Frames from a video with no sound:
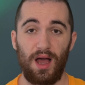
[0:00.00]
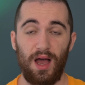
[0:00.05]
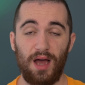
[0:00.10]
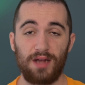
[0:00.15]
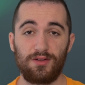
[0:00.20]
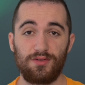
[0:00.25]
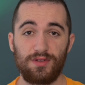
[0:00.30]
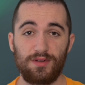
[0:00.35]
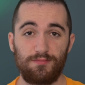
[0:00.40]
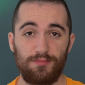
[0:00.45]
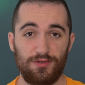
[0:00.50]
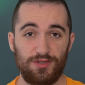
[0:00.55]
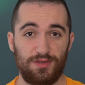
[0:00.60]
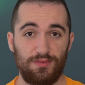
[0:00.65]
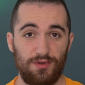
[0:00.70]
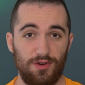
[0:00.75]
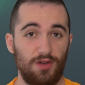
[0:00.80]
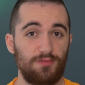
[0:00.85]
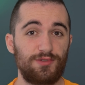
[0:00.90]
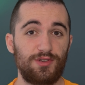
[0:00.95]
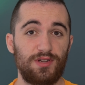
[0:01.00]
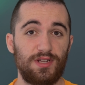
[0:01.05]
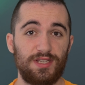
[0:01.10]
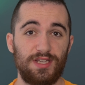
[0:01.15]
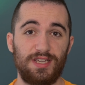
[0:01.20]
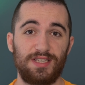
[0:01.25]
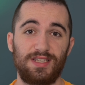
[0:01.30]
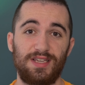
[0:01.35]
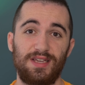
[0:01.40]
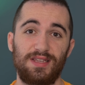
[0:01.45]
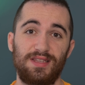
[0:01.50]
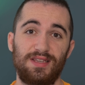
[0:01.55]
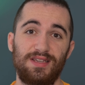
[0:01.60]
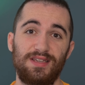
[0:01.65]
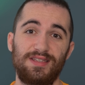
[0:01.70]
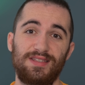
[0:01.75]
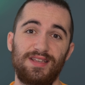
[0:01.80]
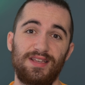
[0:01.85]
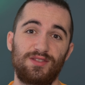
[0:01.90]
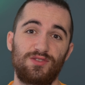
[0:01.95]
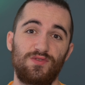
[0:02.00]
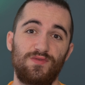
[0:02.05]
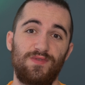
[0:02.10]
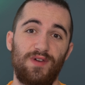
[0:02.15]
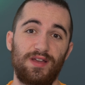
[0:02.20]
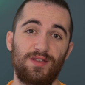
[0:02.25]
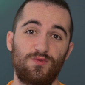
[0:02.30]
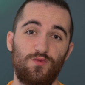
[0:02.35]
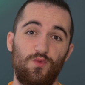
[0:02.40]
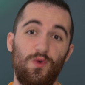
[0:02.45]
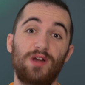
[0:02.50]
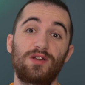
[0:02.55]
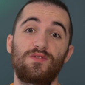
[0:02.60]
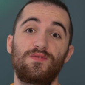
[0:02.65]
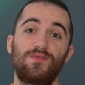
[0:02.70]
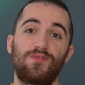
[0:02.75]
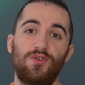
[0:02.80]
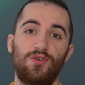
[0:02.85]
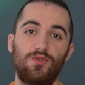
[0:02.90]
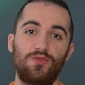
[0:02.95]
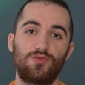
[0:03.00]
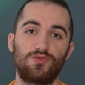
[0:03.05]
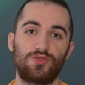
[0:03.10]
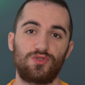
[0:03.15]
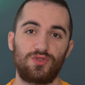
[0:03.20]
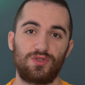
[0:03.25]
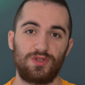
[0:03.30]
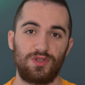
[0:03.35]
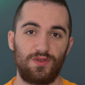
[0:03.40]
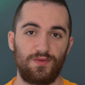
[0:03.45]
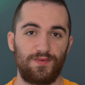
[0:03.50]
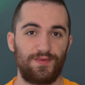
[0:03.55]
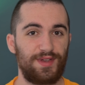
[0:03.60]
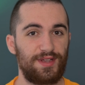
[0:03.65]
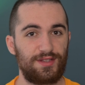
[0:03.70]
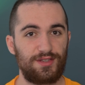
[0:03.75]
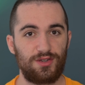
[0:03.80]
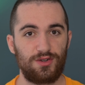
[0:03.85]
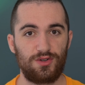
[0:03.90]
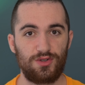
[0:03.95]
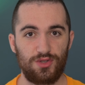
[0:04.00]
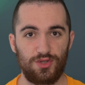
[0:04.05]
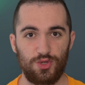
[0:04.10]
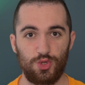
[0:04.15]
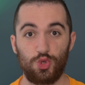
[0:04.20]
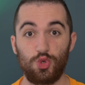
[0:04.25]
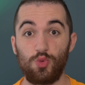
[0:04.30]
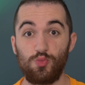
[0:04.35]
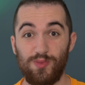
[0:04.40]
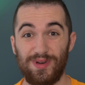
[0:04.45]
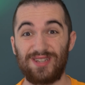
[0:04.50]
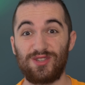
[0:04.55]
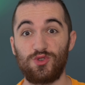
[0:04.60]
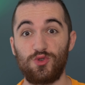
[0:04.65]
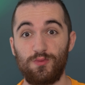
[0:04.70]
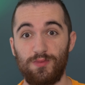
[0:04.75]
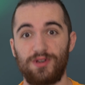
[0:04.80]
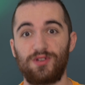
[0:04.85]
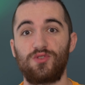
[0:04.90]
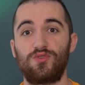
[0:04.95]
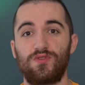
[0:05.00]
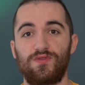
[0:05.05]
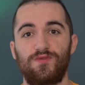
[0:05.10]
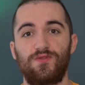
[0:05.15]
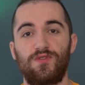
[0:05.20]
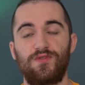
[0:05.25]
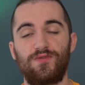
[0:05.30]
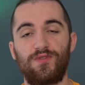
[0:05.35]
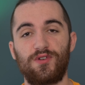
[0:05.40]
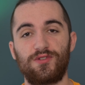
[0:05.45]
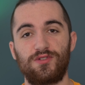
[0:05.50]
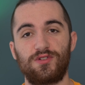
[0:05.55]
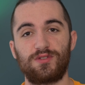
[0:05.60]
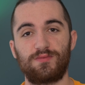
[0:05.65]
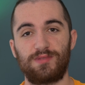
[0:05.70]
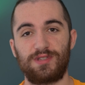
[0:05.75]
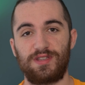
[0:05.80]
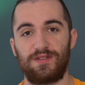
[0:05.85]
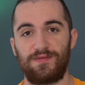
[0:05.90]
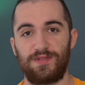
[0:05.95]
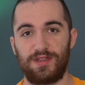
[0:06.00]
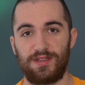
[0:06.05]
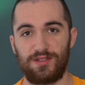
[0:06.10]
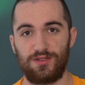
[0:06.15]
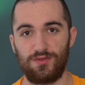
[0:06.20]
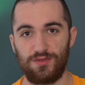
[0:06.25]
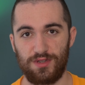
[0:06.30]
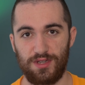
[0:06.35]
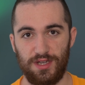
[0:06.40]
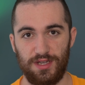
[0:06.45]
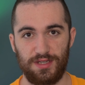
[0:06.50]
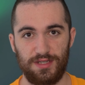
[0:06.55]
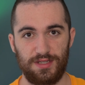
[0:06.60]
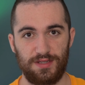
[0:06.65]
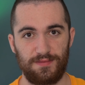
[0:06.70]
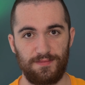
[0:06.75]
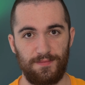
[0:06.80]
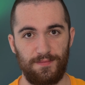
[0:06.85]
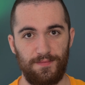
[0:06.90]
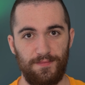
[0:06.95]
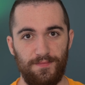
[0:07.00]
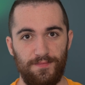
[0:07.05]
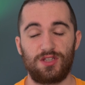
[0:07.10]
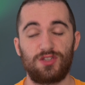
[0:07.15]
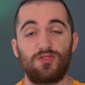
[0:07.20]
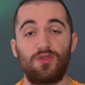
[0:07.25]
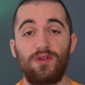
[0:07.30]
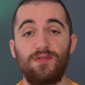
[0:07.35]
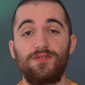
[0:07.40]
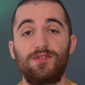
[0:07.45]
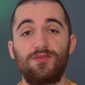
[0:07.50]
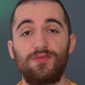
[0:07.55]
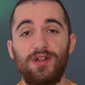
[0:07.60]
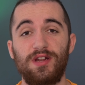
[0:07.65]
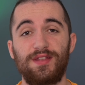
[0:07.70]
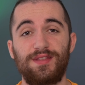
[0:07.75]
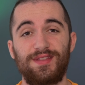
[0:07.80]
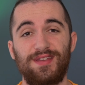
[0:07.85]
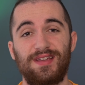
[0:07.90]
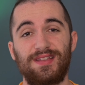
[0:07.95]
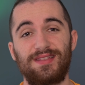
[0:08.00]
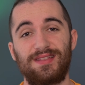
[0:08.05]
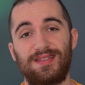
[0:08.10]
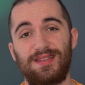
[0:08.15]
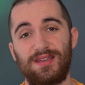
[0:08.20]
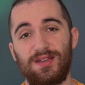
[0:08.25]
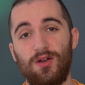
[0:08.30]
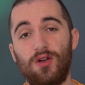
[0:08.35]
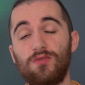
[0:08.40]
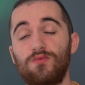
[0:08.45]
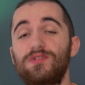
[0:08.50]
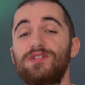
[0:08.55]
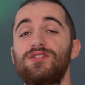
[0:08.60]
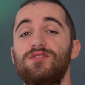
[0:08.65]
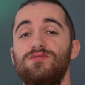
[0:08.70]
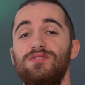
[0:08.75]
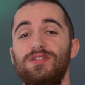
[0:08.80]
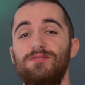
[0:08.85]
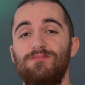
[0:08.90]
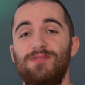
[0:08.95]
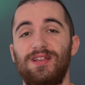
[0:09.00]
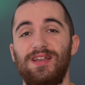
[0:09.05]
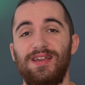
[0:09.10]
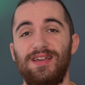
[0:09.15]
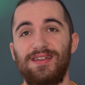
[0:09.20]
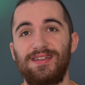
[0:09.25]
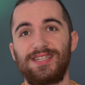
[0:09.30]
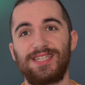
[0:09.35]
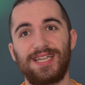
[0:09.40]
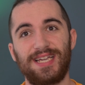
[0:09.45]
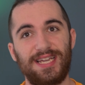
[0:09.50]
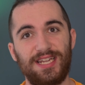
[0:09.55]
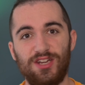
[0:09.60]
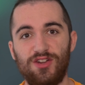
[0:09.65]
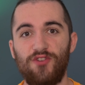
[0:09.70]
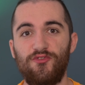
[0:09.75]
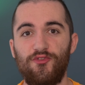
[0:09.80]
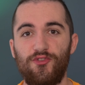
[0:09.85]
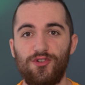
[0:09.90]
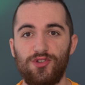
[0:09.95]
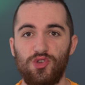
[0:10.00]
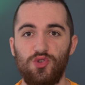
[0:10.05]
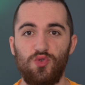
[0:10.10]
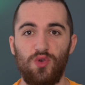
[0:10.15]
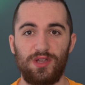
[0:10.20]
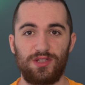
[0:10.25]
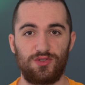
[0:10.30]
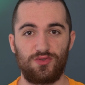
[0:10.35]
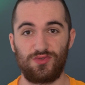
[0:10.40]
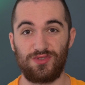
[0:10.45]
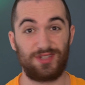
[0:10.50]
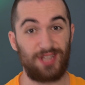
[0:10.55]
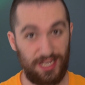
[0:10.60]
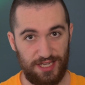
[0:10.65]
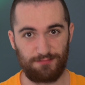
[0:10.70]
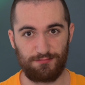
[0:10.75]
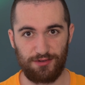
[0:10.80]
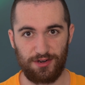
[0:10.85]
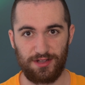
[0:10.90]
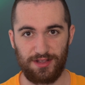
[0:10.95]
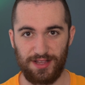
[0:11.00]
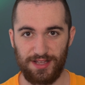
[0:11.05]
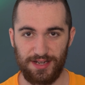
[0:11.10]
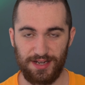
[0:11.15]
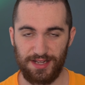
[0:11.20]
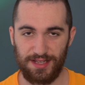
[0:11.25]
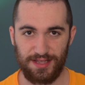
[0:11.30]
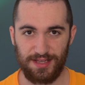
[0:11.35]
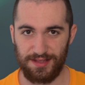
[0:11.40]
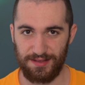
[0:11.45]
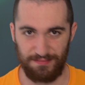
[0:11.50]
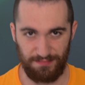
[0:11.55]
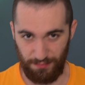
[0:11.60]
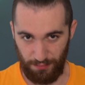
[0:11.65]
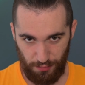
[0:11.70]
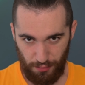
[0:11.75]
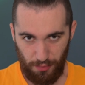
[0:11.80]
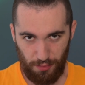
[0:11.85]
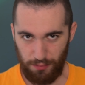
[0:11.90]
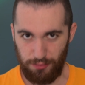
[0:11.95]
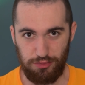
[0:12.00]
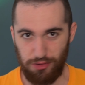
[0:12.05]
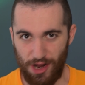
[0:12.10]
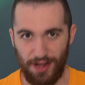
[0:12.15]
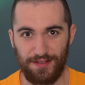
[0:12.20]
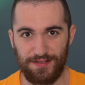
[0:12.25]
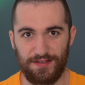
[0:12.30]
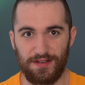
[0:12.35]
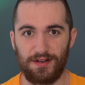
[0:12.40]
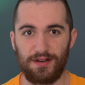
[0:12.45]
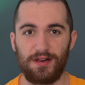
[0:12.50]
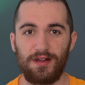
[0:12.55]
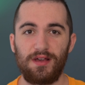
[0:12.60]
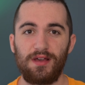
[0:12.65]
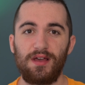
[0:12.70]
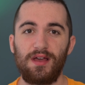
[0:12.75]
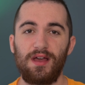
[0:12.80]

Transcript: Another possible option, as I said, is that you find one of those new features super useful for your specific use case. So if you really think the always on display isn't enough for you and you desperately need it brighter,